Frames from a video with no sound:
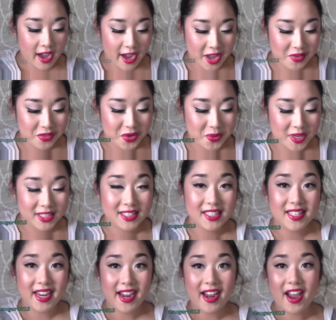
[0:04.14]
Hi everyone,
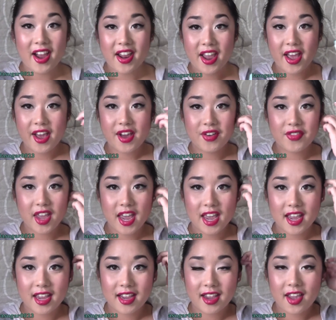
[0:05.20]
today I have
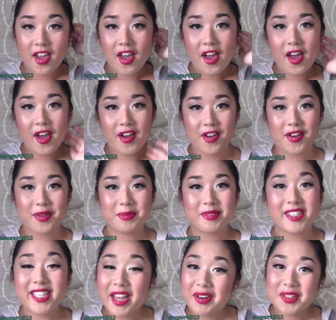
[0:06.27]
a um,
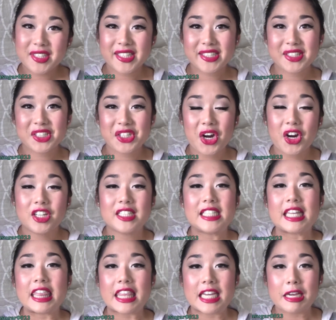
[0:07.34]
Saturday Sharks
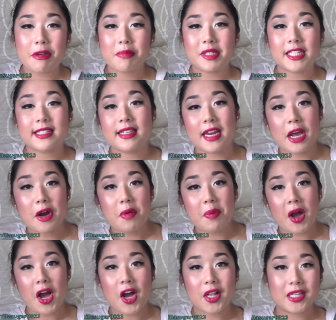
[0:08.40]
themed nail
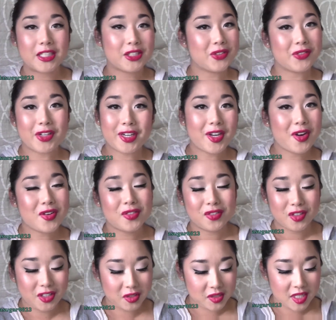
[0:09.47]
polish video
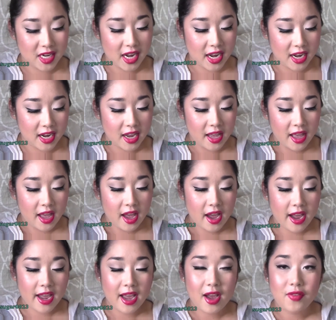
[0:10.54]
for you today.
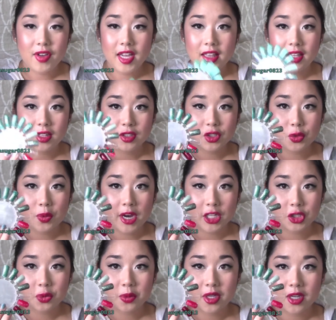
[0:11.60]
I have a little
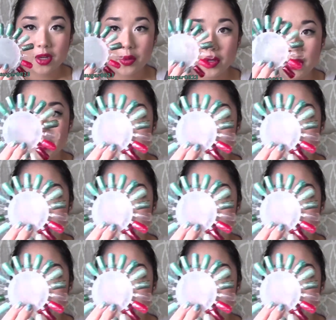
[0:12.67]
swatch wheel with a